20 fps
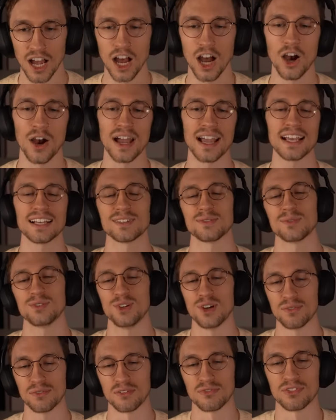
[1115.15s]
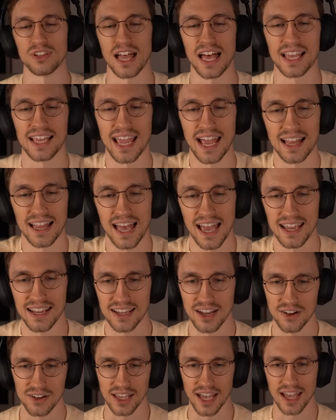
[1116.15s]
Oh, I guess we do have a flying ally.
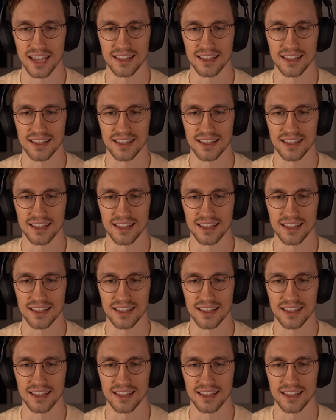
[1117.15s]
Okay.